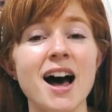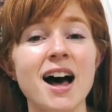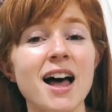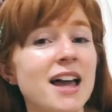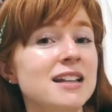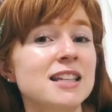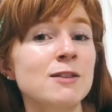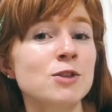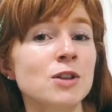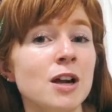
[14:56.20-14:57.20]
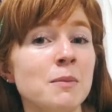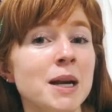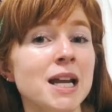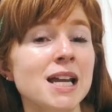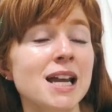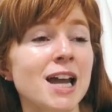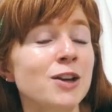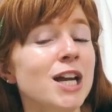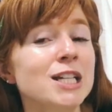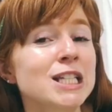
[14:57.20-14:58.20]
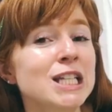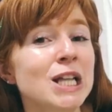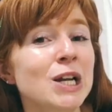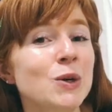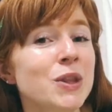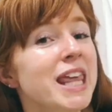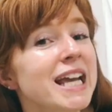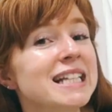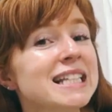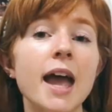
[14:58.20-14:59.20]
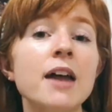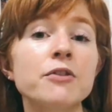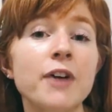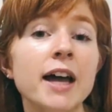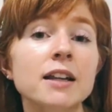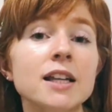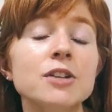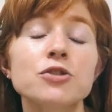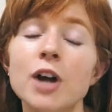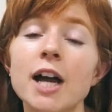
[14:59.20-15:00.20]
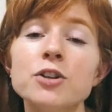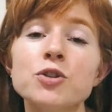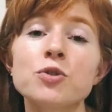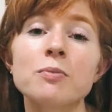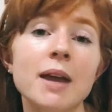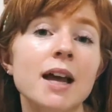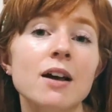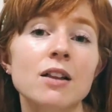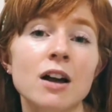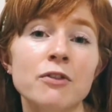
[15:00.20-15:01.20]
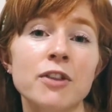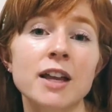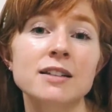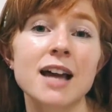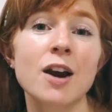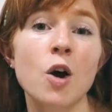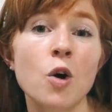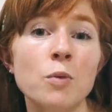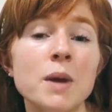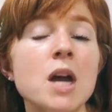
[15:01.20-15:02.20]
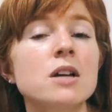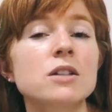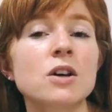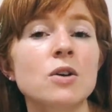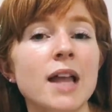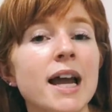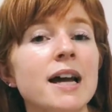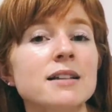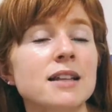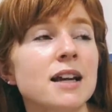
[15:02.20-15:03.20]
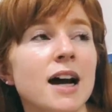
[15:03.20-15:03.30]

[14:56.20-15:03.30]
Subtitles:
and it saves you a lot of money and you get to see a lot of cool things. And finally, try to make a lot of things at home. So like I said,